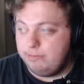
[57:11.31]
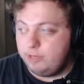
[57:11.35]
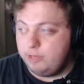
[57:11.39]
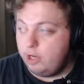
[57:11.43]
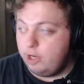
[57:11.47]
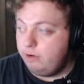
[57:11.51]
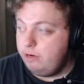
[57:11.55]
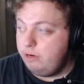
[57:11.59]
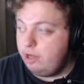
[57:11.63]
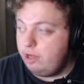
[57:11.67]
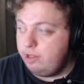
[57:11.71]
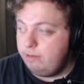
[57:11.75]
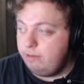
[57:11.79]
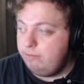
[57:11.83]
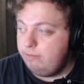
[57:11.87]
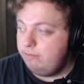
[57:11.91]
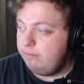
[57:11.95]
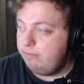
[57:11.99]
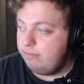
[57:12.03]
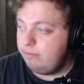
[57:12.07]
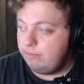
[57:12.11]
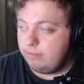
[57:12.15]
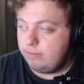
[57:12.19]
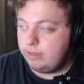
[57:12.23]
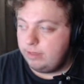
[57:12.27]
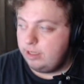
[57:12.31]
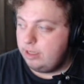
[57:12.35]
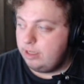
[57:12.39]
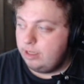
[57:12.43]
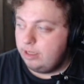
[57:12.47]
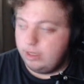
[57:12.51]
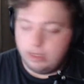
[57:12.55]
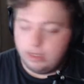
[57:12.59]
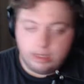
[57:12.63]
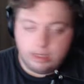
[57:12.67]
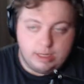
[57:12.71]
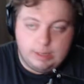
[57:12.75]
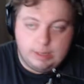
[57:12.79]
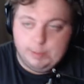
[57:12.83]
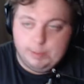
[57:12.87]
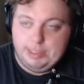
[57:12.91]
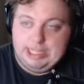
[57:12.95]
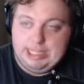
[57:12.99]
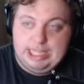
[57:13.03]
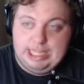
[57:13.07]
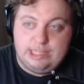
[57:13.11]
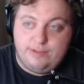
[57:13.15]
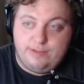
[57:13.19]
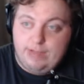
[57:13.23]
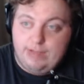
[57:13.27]
Don't know them. But
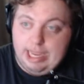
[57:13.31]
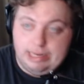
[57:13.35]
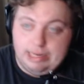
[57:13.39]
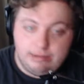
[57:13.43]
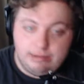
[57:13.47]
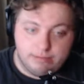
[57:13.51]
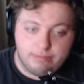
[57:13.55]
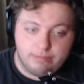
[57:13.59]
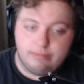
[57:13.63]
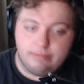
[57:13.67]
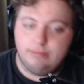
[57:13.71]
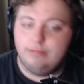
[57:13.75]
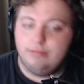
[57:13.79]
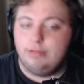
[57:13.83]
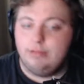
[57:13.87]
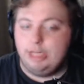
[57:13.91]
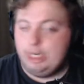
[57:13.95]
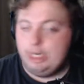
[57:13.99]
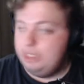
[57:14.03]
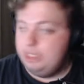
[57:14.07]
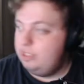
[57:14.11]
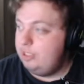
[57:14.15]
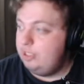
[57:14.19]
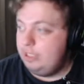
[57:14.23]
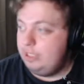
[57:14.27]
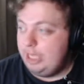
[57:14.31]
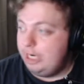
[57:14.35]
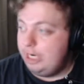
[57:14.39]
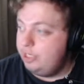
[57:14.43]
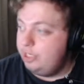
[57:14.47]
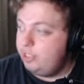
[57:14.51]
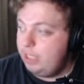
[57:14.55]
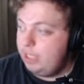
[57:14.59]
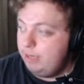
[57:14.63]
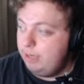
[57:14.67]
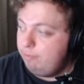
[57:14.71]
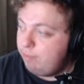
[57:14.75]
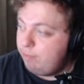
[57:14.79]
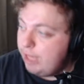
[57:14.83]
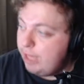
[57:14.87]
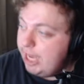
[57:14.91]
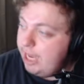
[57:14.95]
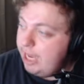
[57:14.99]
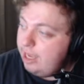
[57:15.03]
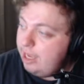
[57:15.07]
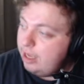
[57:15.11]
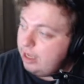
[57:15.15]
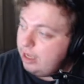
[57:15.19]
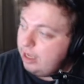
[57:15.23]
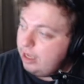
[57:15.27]
that's fine. Gotta see him
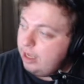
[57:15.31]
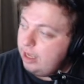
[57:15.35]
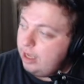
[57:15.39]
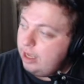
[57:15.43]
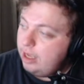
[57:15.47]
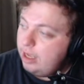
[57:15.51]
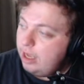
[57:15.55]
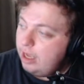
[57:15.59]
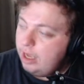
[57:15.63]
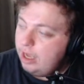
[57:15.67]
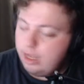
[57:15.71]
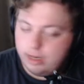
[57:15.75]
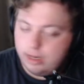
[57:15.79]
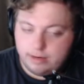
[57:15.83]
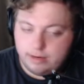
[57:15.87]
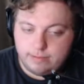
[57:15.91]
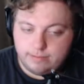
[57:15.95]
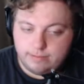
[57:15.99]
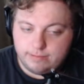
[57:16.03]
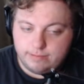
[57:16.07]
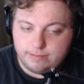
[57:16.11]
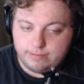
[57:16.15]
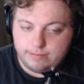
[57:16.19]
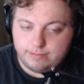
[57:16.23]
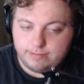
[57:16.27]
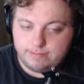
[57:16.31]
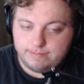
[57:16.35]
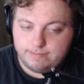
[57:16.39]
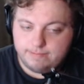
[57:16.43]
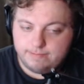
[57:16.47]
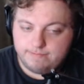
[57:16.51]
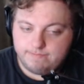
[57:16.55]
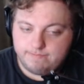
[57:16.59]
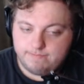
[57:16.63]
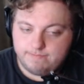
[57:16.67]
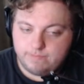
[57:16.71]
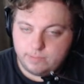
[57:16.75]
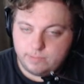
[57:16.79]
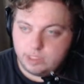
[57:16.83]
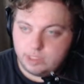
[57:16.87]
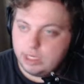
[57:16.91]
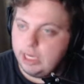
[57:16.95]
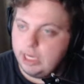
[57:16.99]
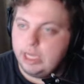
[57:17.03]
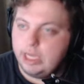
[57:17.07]
play. They're gonna come out of the shadows, right?